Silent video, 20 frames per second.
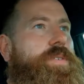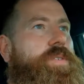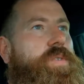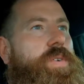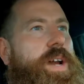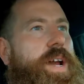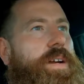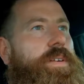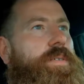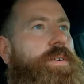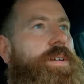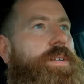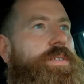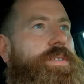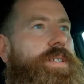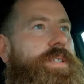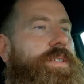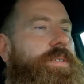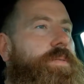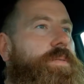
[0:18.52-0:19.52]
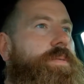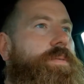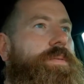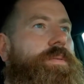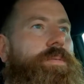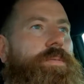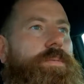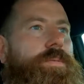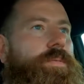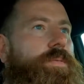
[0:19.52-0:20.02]
track rentals
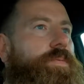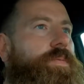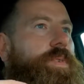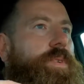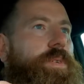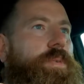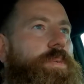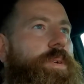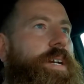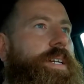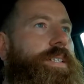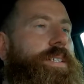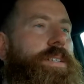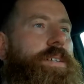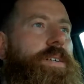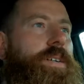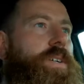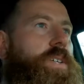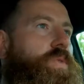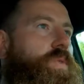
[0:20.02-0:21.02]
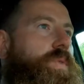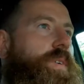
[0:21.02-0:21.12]
for the race cars.